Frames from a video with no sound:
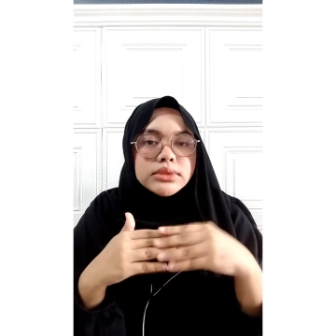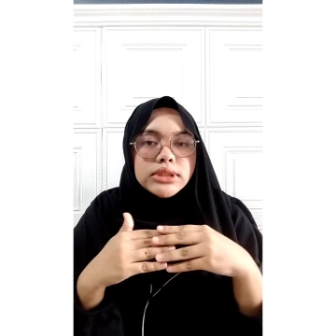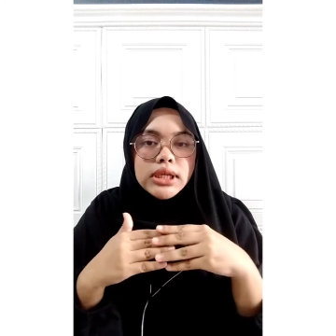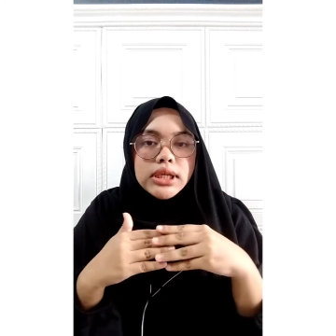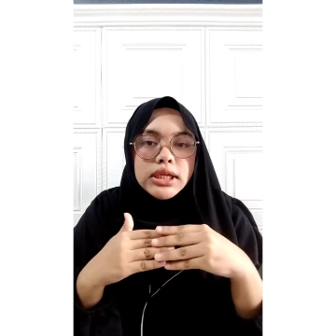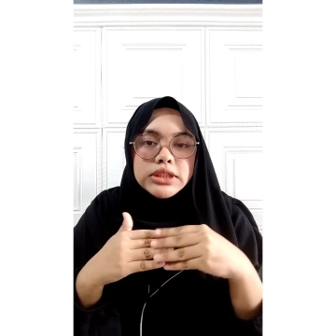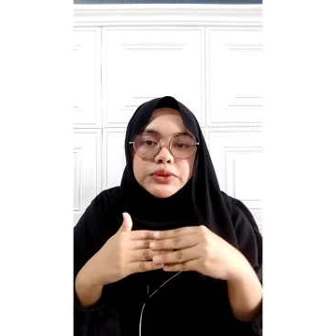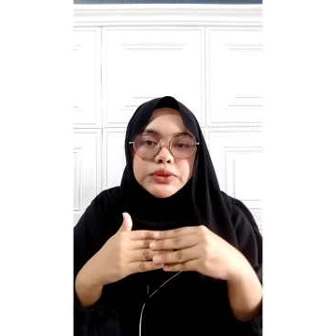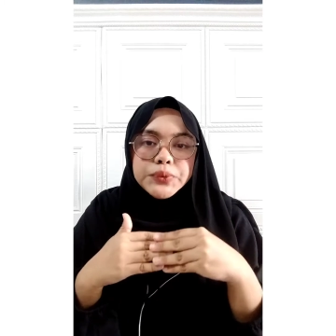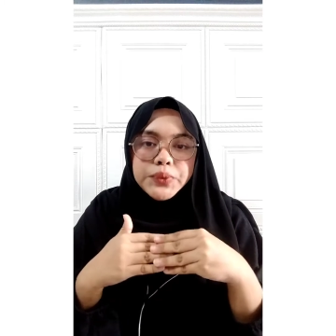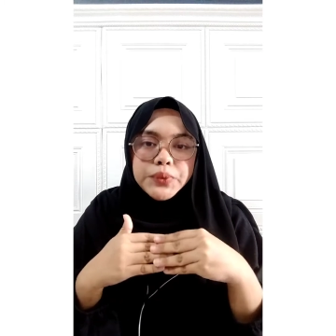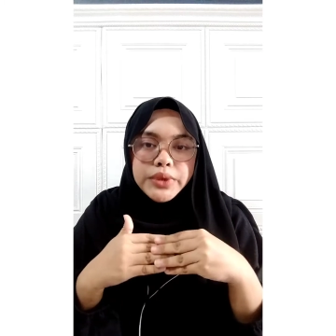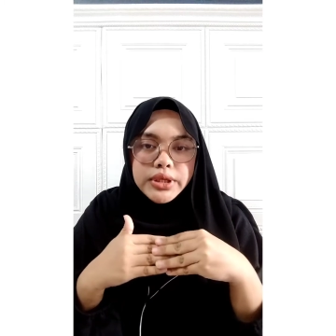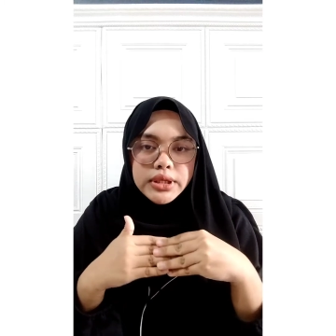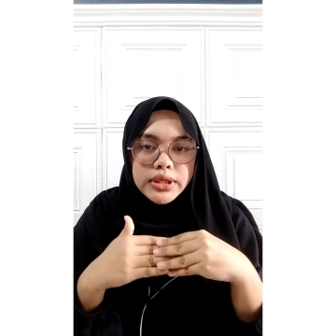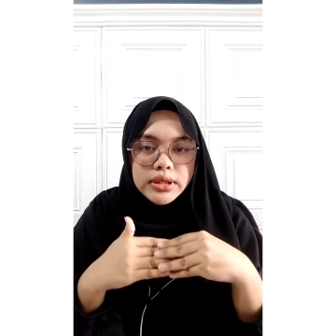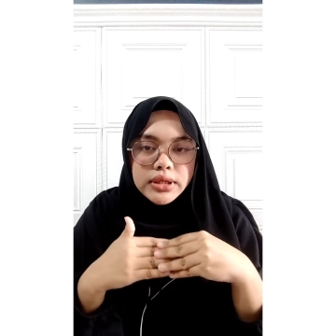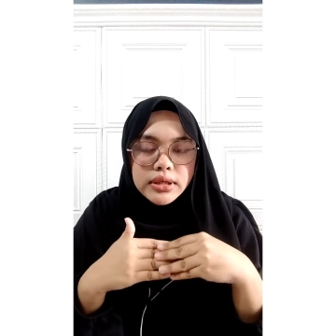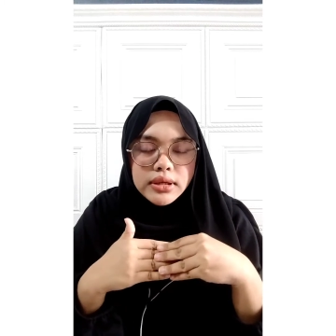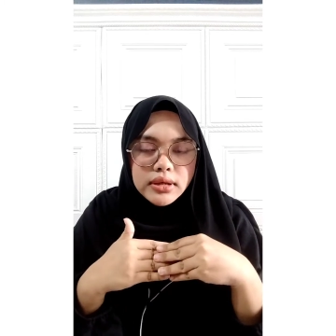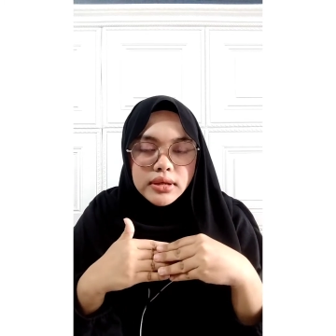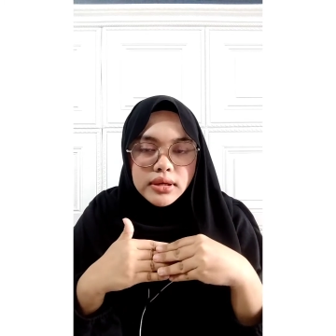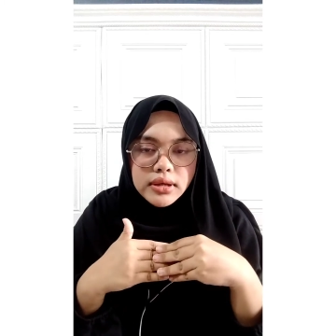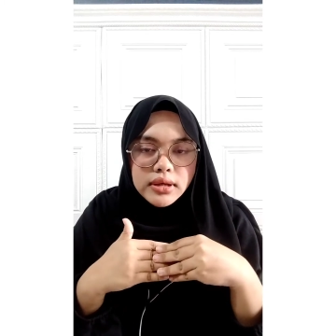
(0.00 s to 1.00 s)
step as
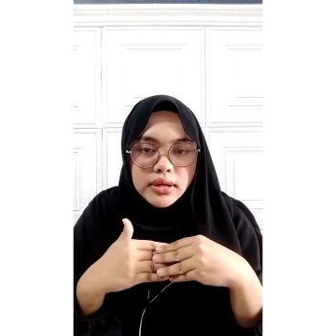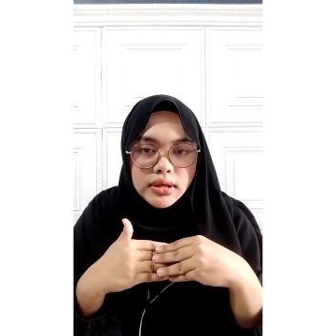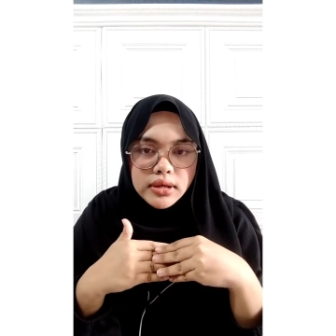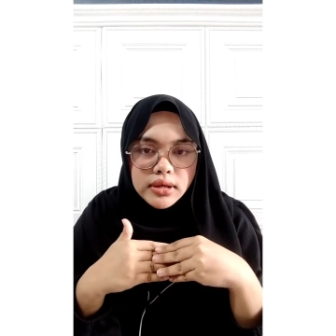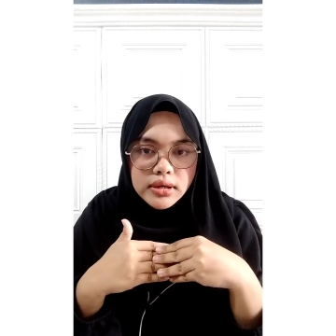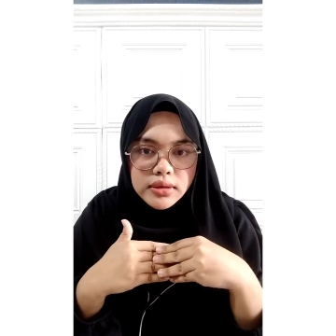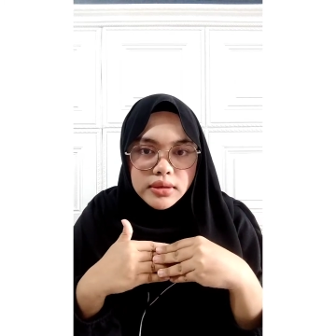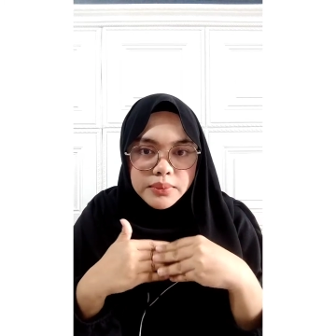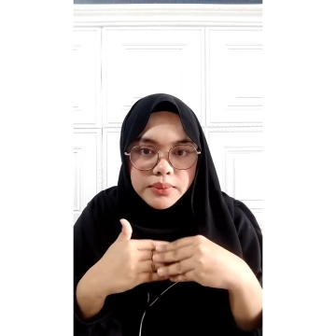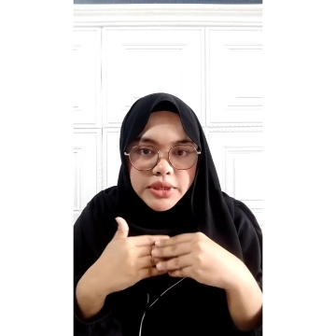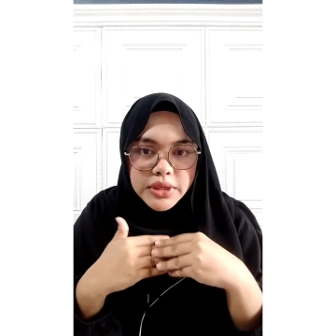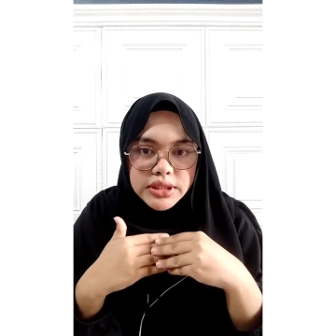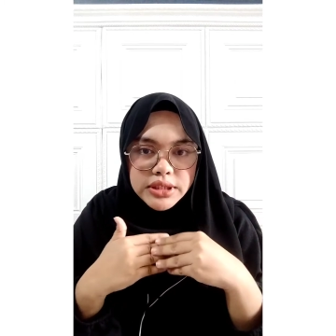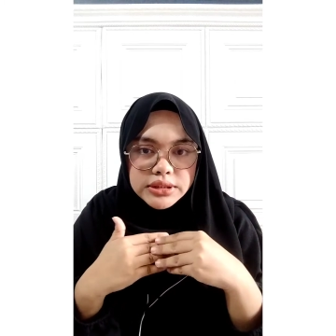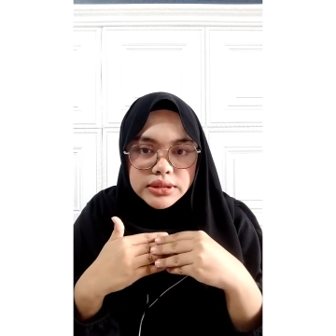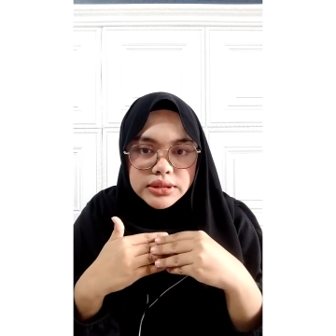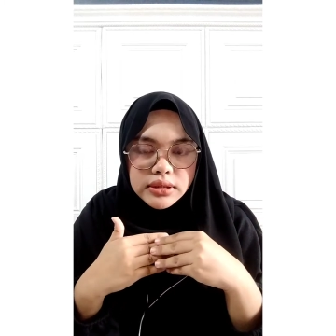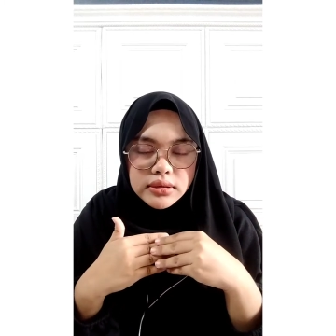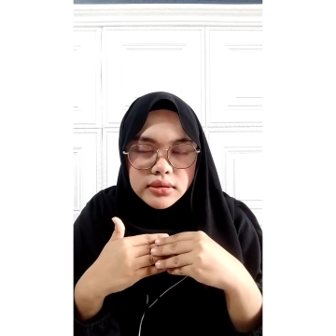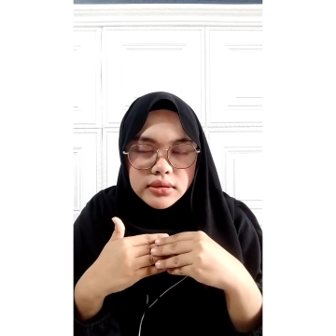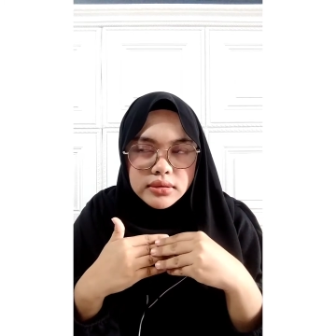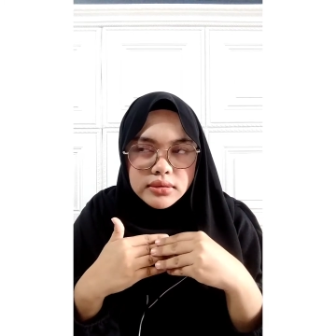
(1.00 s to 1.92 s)
we may